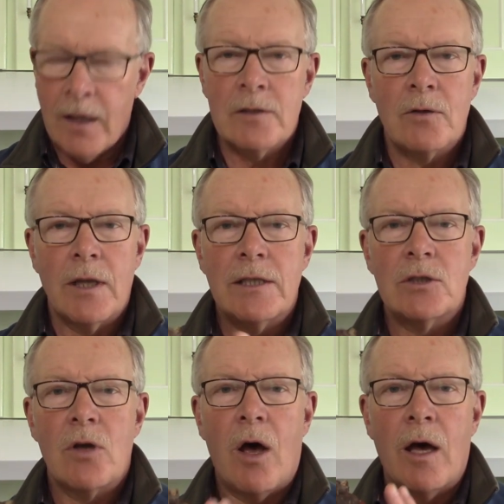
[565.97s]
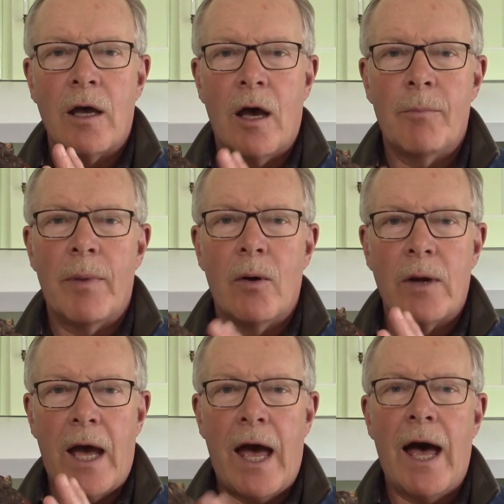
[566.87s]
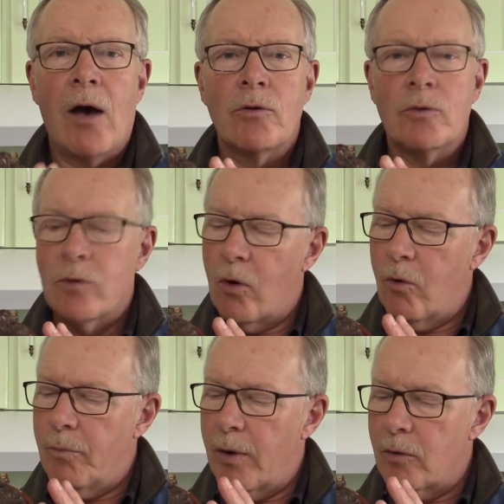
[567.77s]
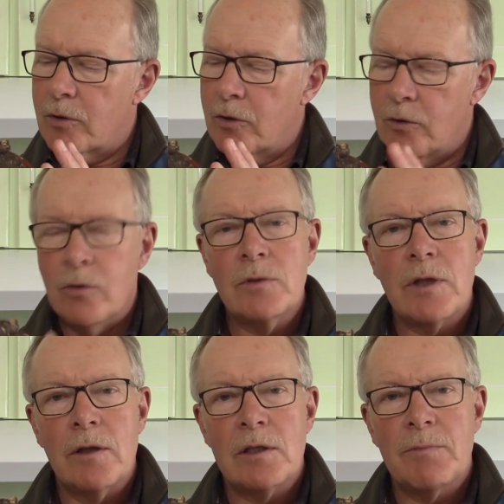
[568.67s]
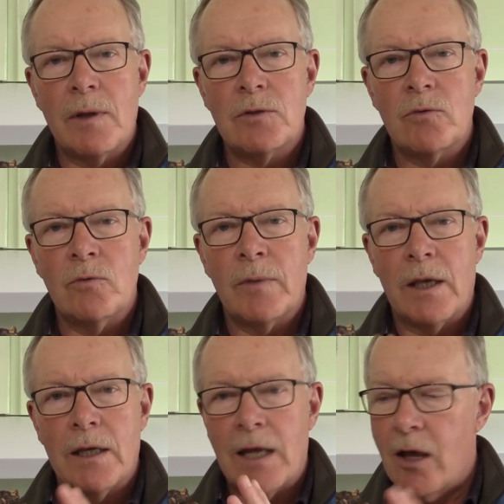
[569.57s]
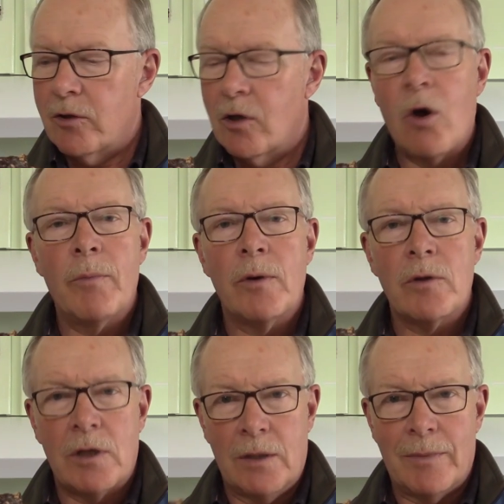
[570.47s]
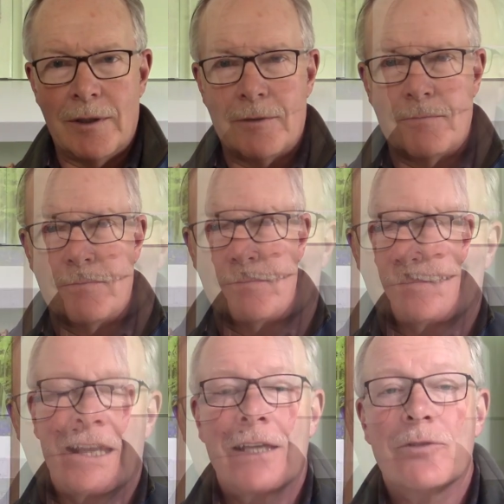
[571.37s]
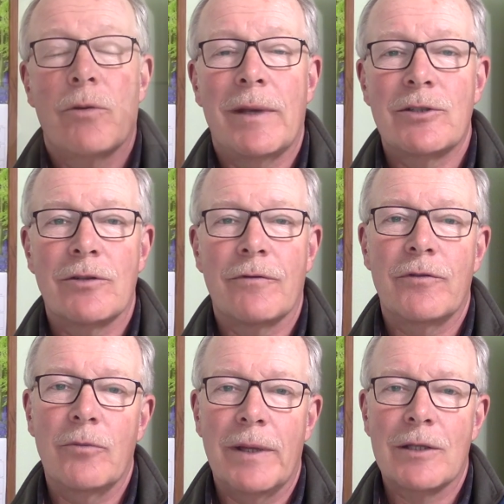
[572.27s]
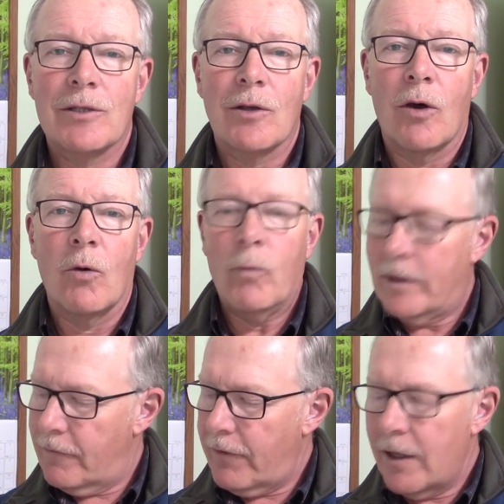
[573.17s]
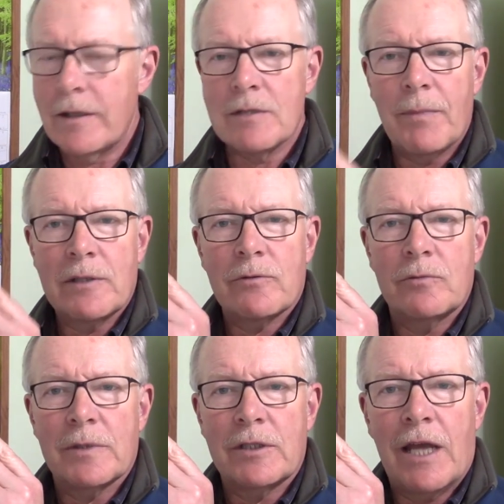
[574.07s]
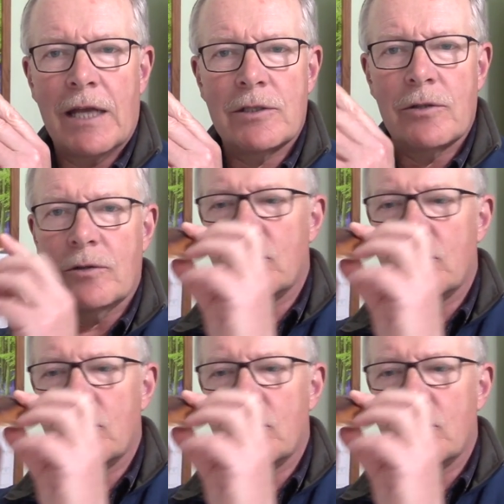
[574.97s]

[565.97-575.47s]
So let's talk about how you go about using this mushroom and how you go about keeping it. So I mentioned a few minutes ago, when you find these mushrooms attached to the